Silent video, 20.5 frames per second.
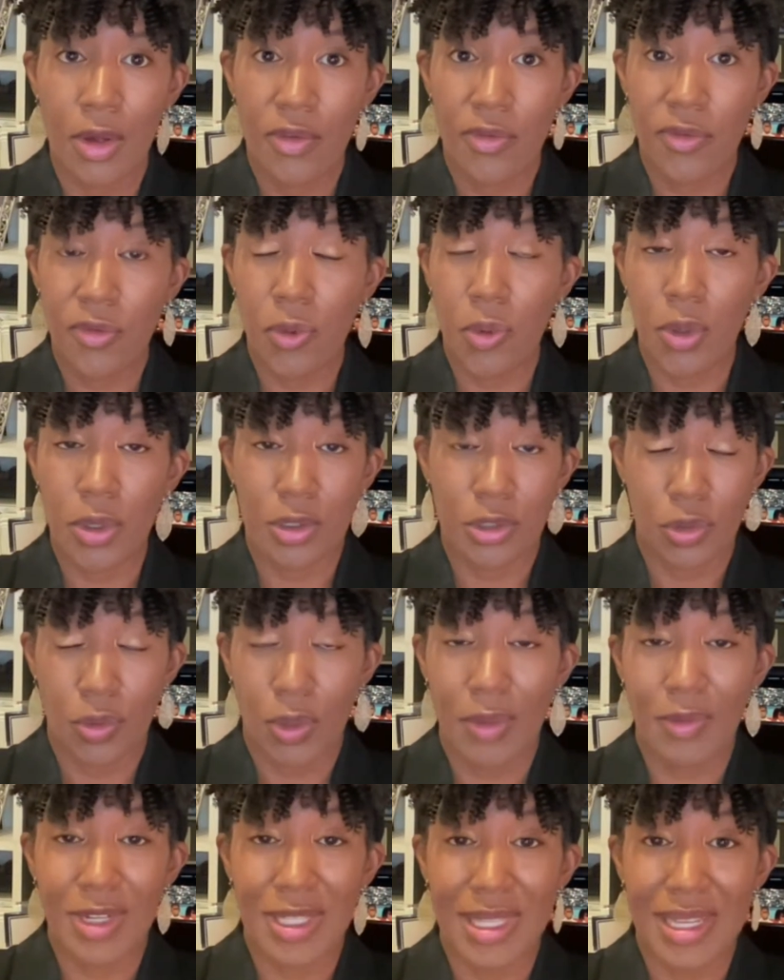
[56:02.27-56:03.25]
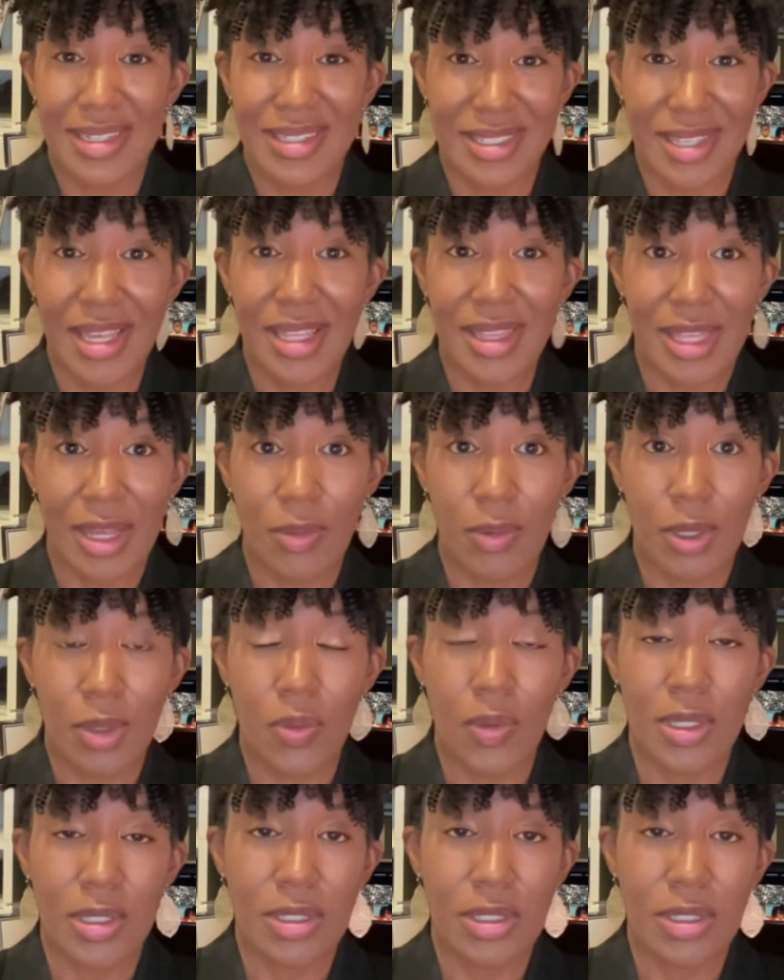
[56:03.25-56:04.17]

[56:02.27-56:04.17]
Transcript: for doing what they said they were going